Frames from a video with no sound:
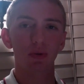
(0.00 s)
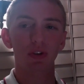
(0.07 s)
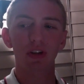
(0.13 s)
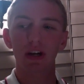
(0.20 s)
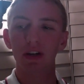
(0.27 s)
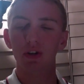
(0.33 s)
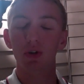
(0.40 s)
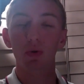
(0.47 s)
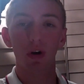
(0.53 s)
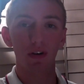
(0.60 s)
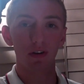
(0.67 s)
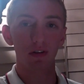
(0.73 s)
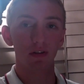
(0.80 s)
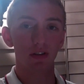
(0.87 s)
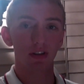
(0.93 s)
It was day two
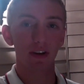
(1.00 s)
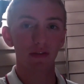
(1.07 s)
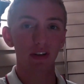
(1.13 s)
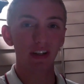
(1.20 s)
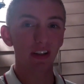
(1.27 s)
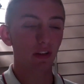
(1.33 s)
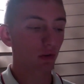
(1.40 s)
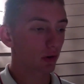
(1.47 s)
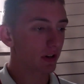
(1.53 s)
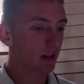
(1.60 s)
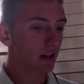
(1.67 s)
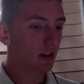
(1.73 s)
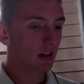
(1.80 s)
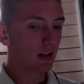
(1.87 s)
hundred seventy-three.